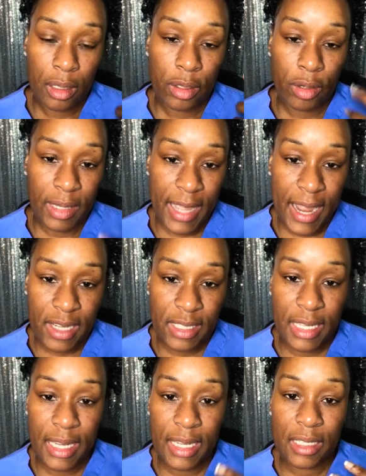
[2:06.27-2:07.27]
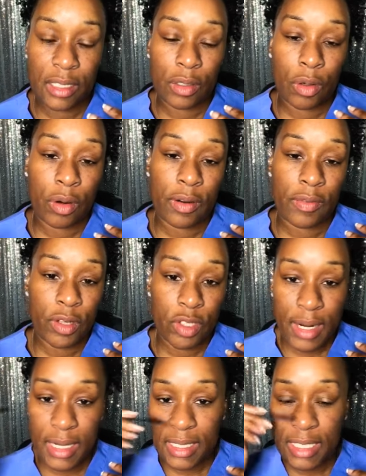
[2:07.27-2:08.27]
your lash sets or if you're
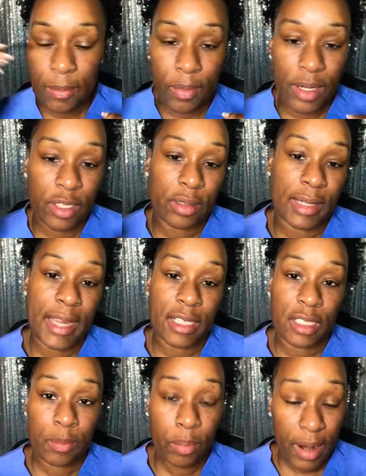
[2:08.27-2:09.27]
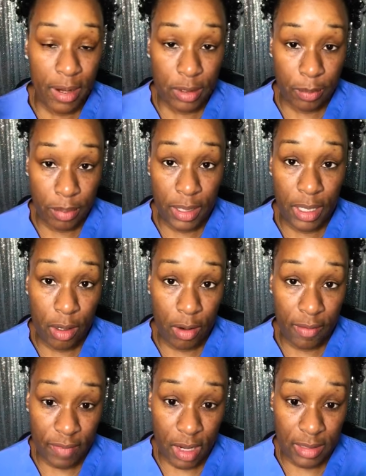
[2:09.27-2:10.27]
trying to separate your lashes prior to putting
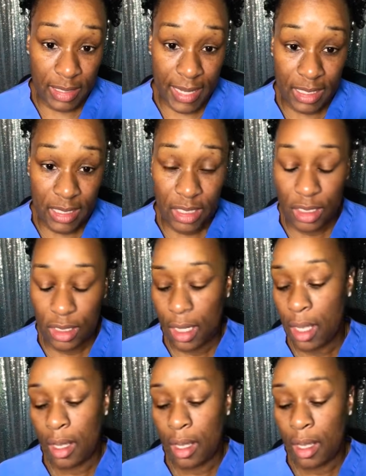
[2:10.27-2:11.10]
on false lashes.